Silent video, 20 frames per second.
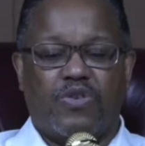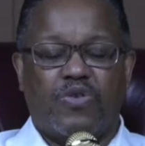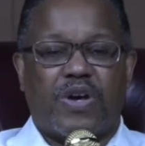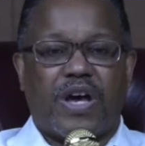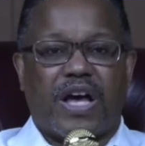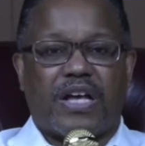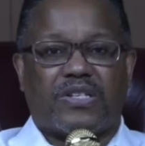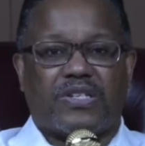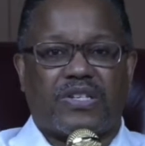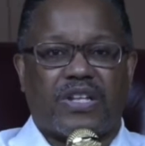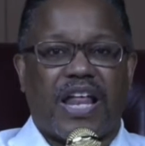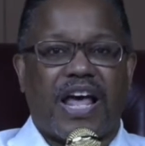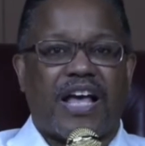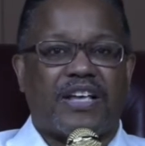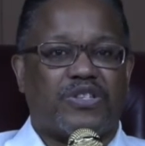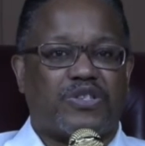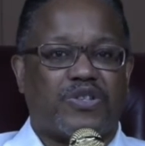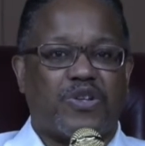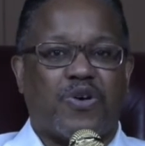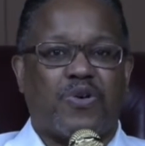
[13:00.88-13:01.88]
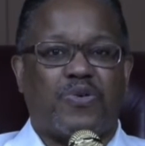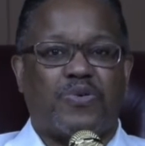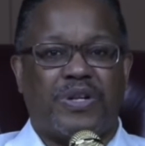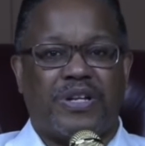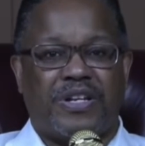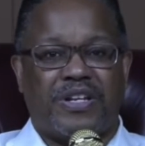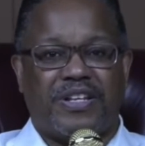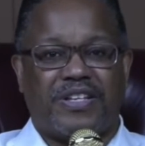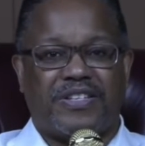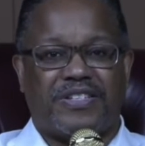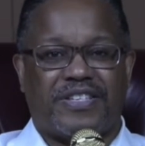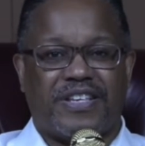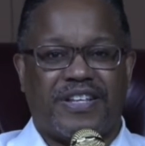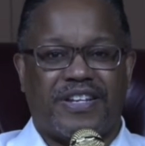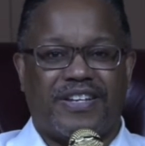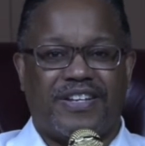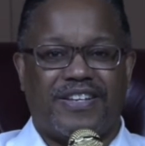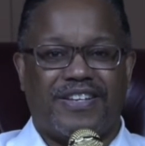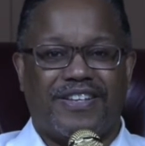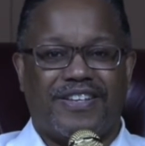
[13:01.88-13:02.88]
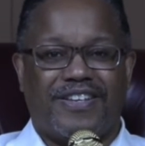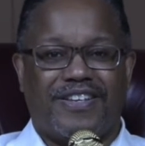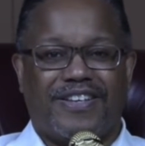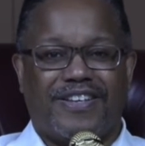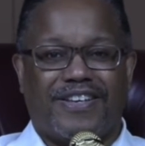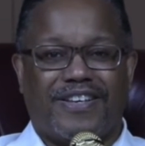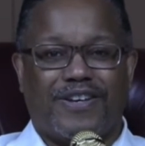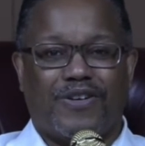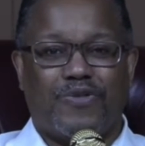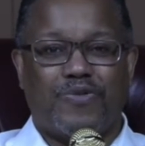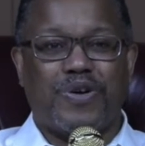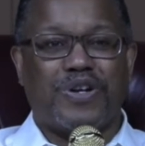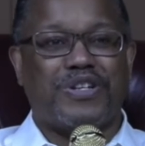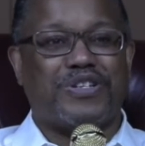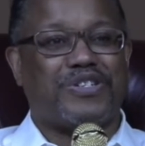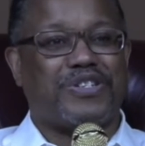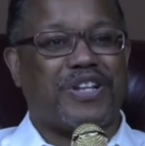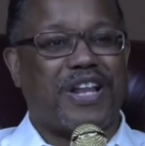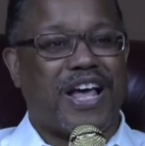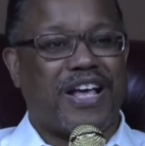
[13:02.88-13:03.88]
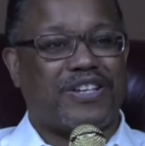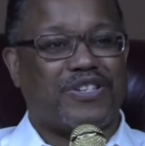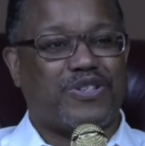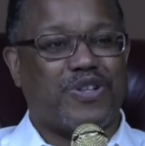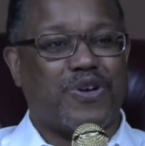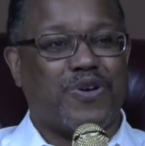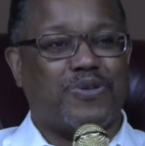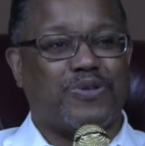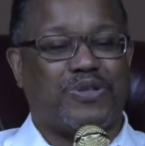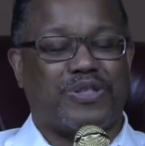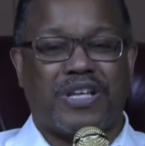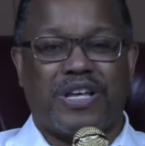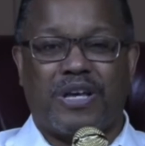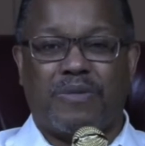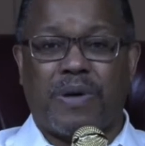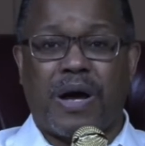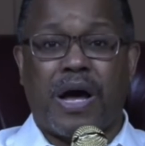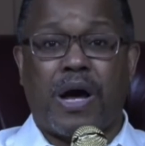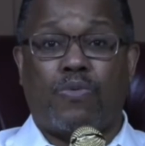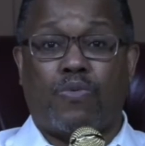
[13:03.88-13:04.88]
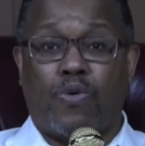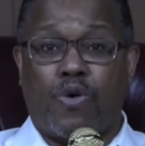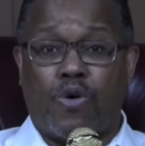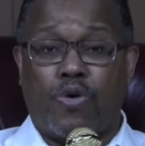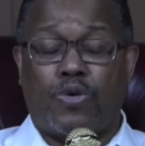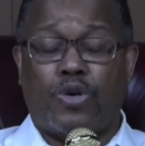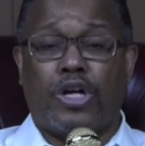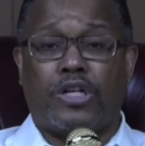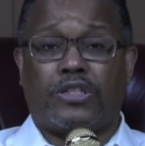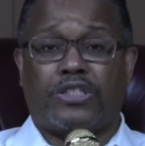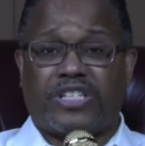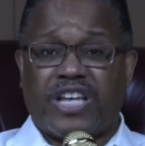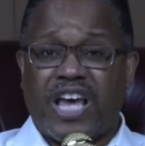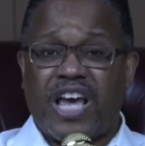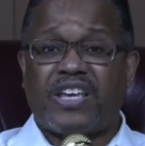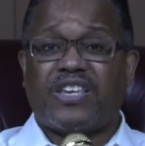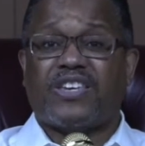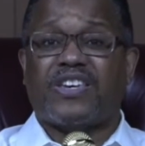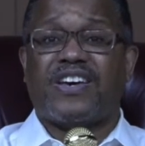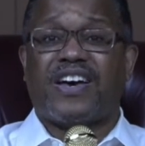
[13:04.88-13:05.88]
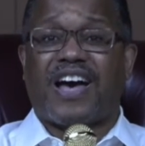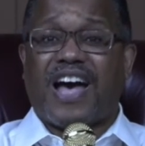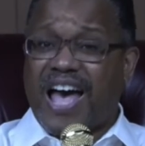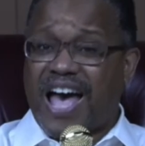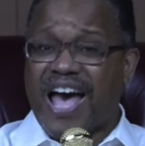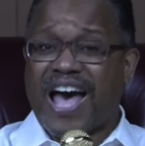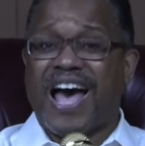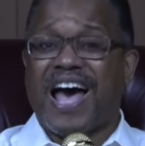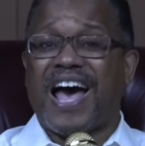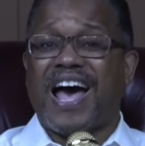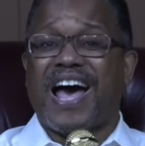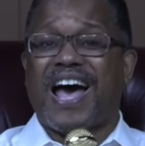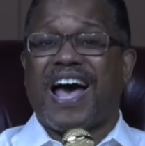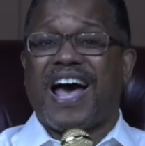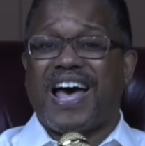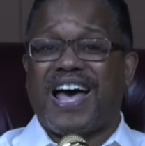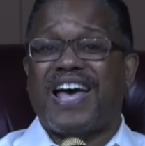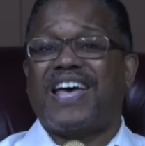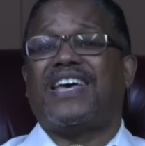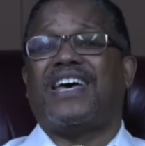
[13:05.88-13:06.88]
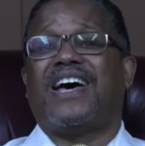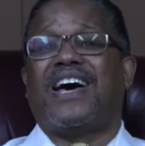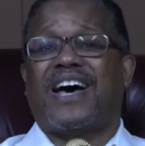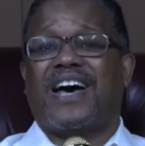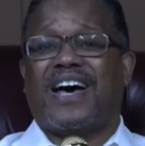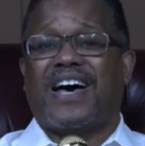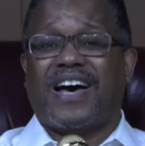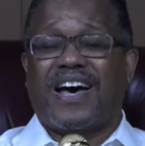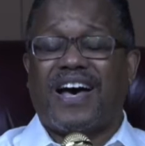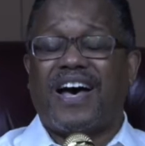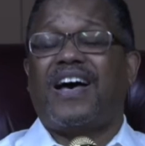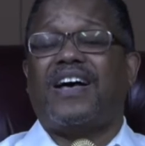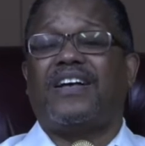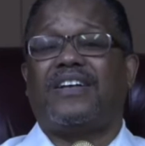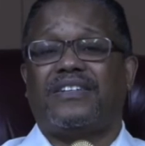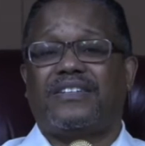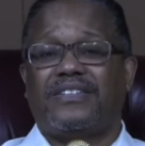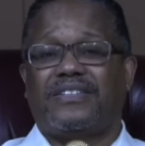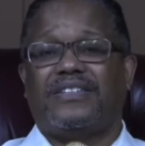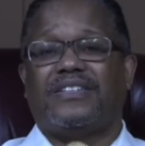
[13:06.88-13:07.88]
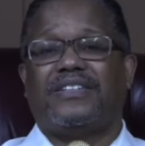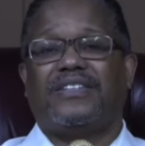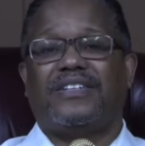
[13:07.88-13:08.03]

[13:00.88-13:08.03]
You got Sly Stone in the center. Yes. And what is Sly Stone's theme? I wanna take you higher.